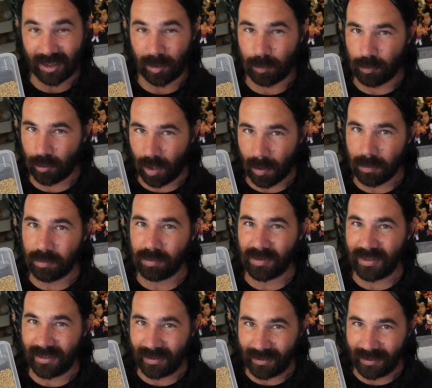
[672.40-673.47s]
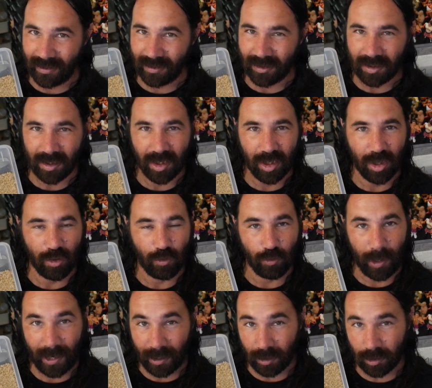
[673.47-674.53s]
could probably eat
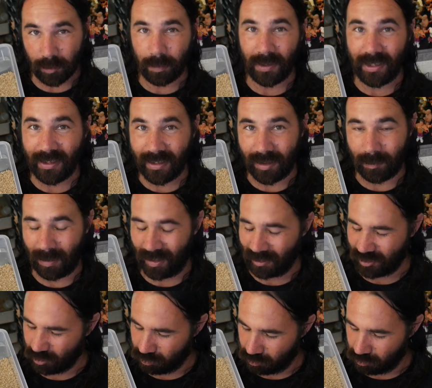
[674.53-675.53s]
regular pinky mice